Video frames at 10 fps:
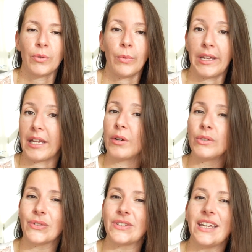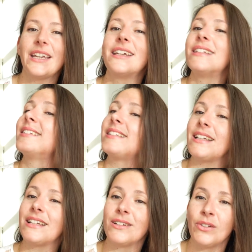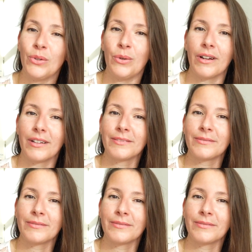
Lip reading: We can also say c'est nul.